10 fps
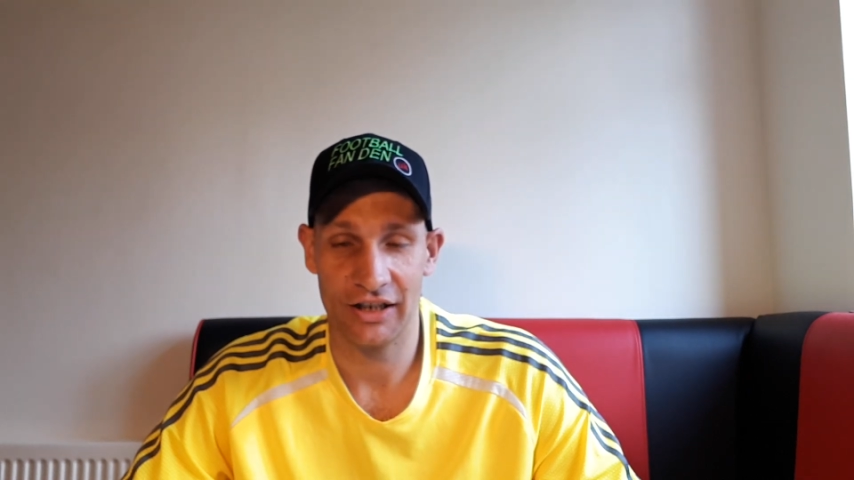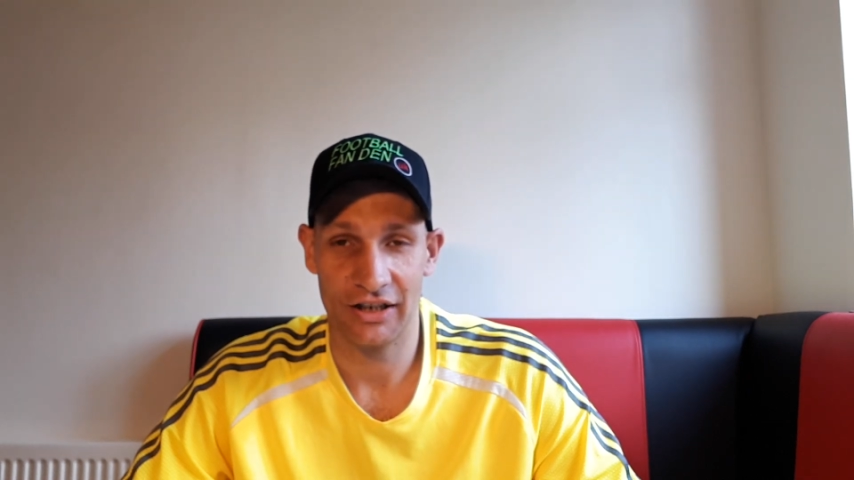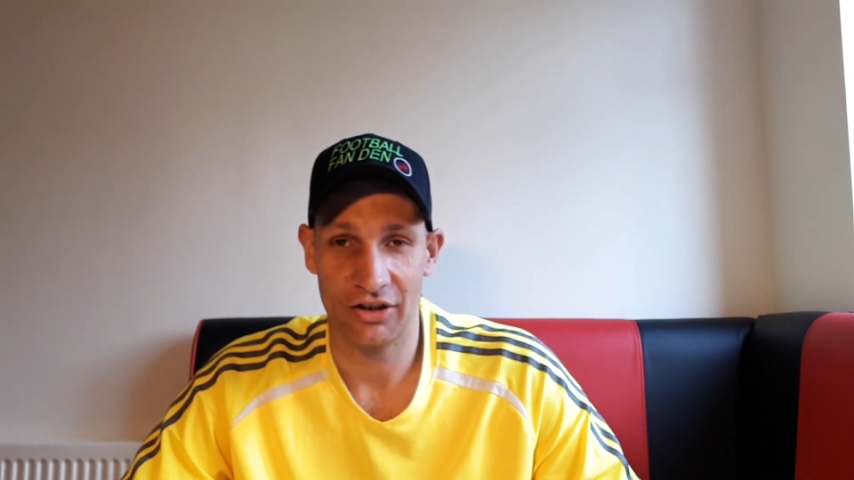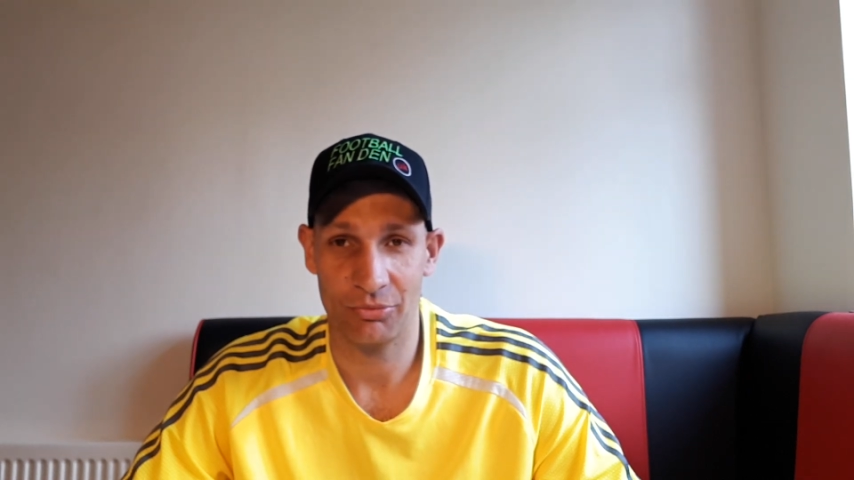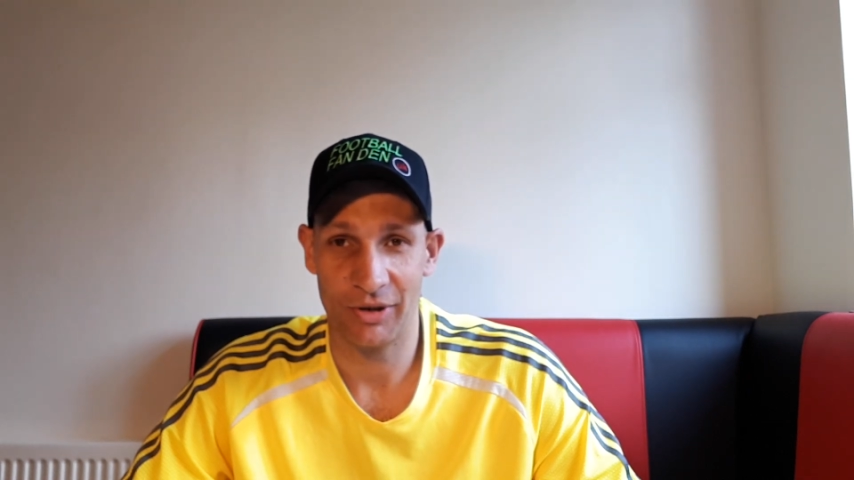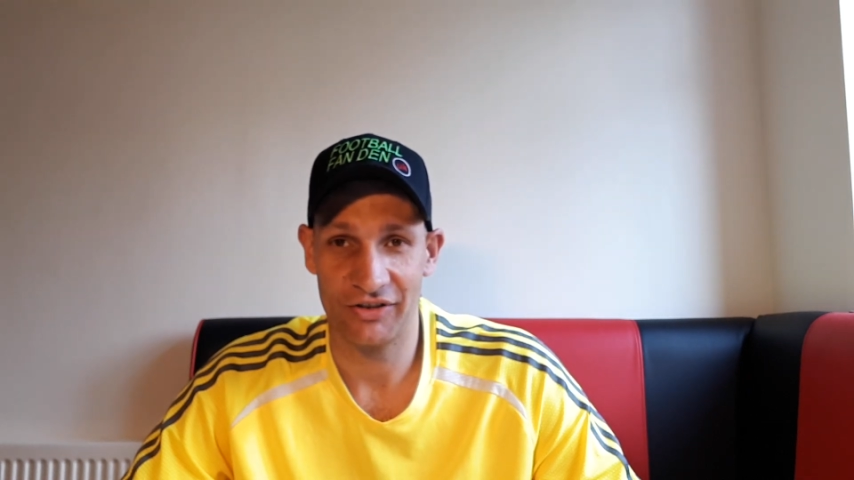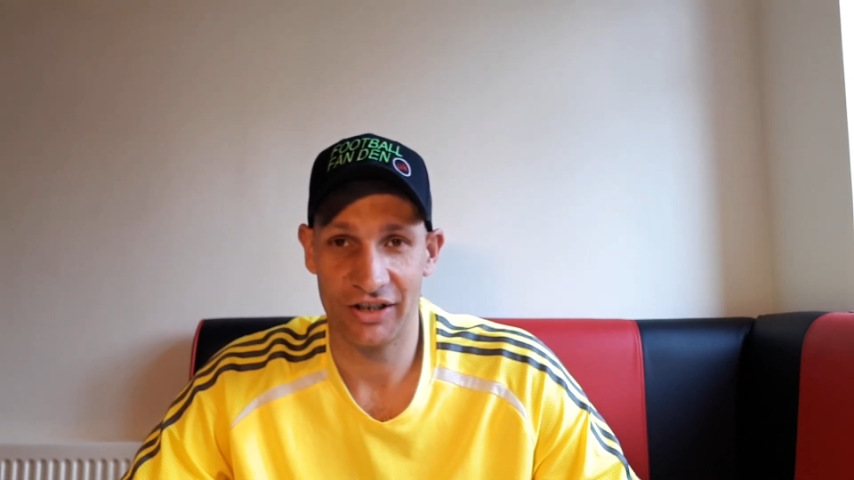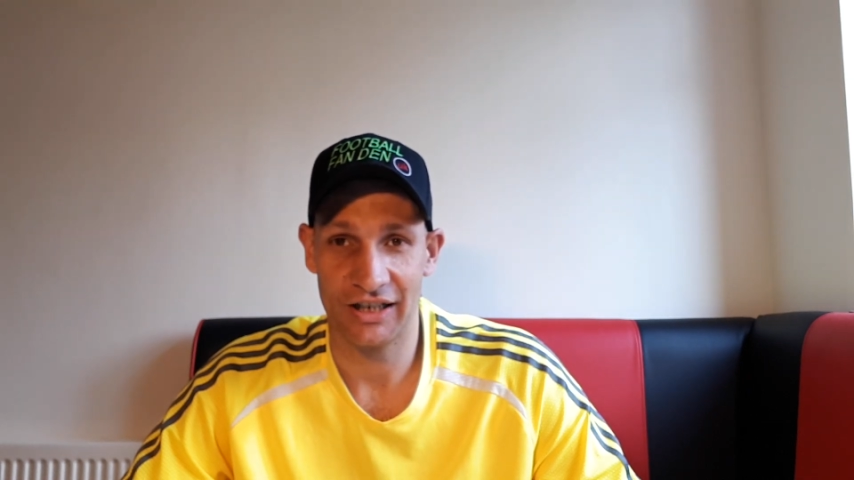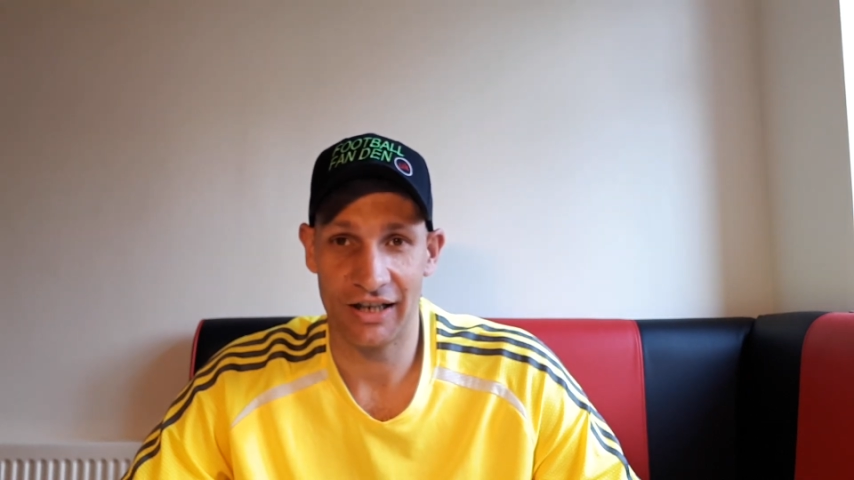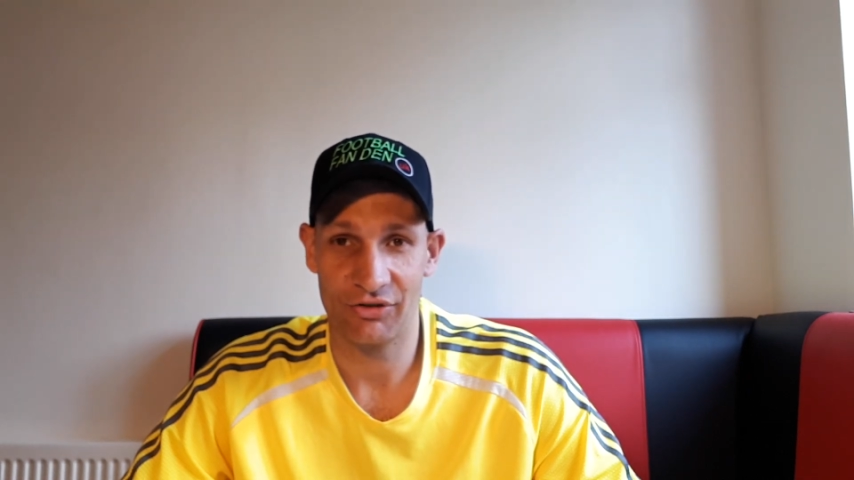Lionel
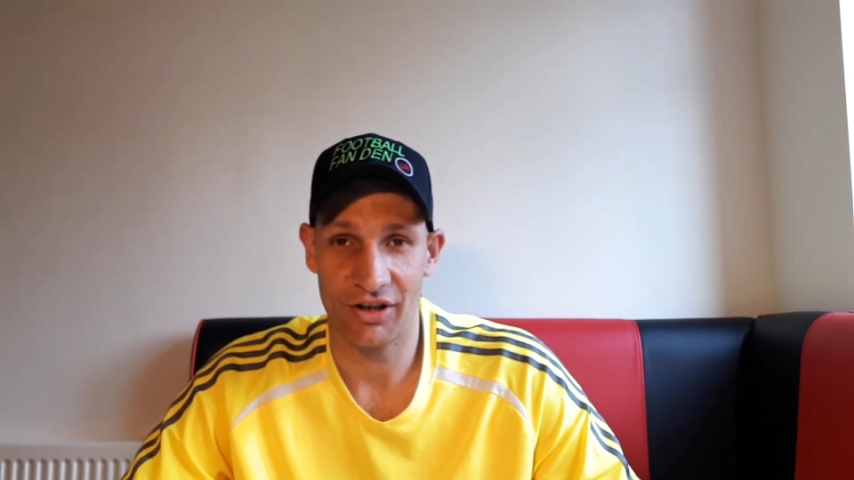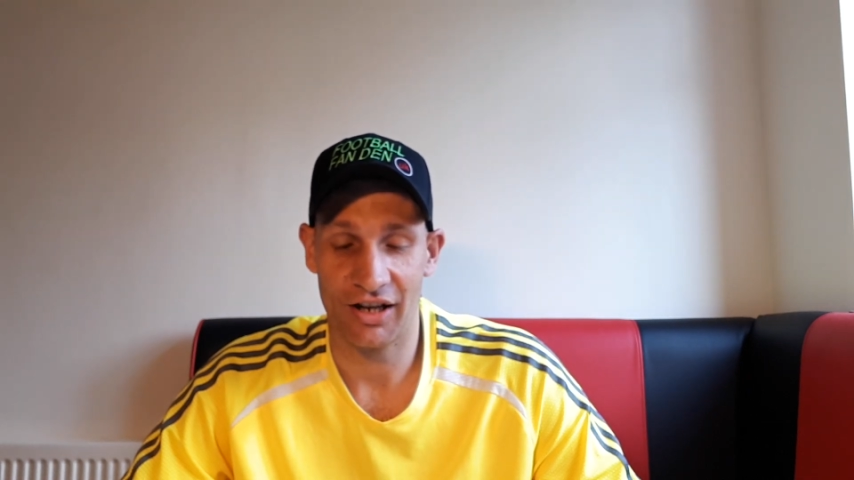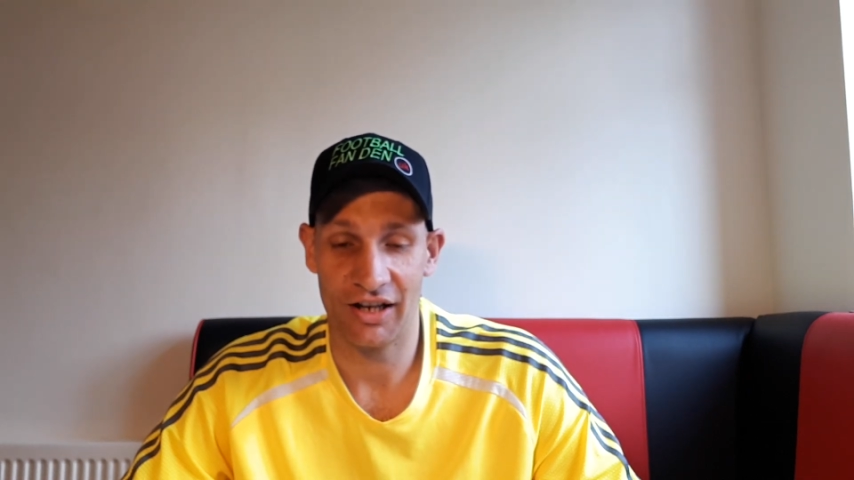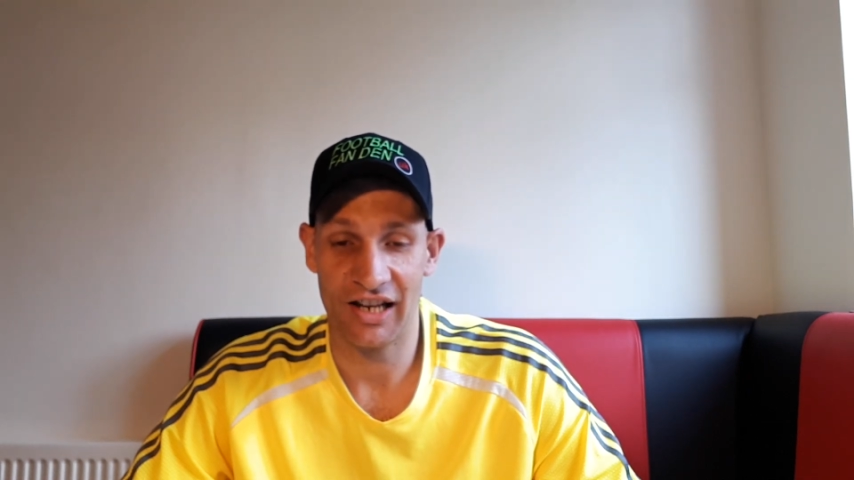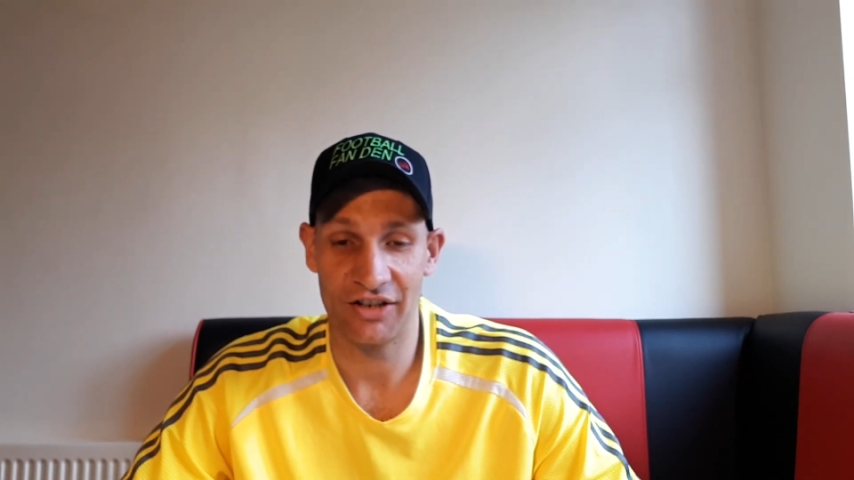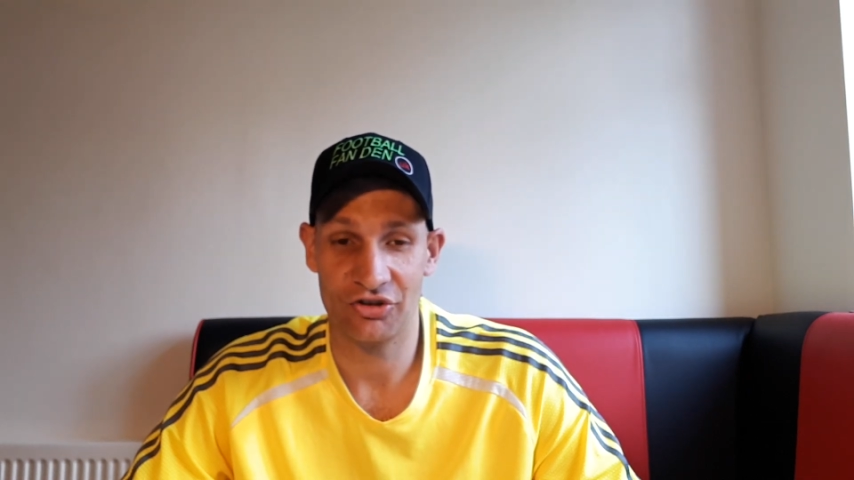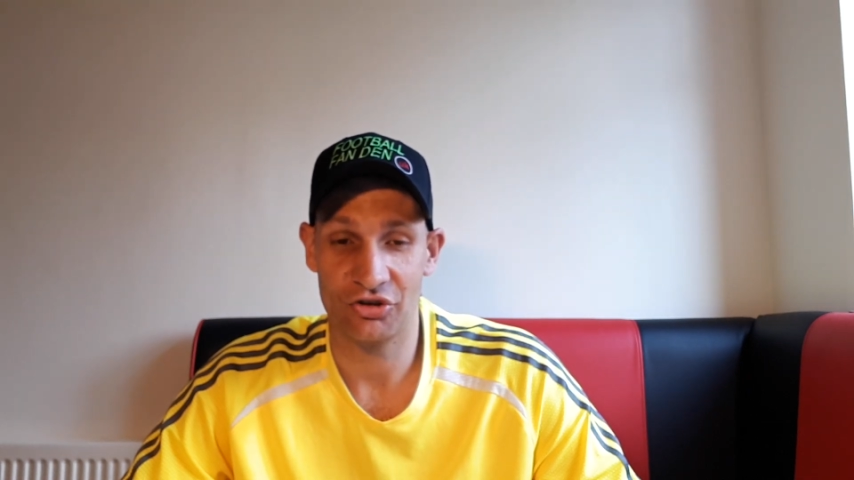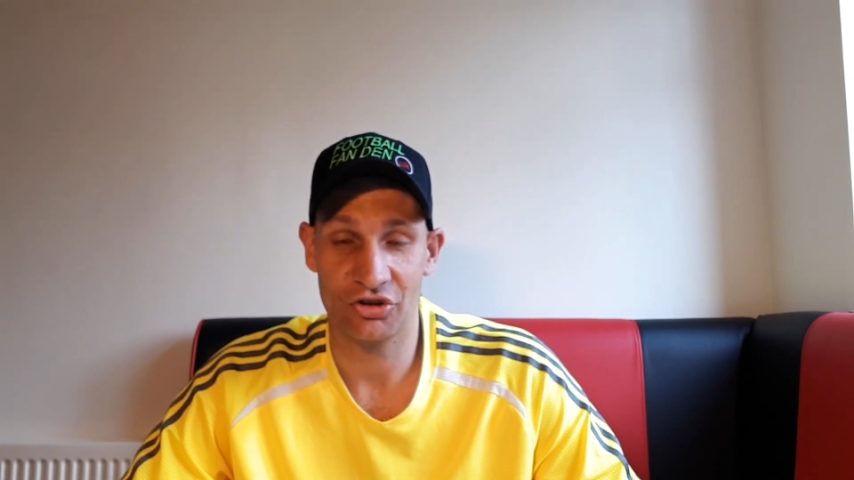Messi gets an edge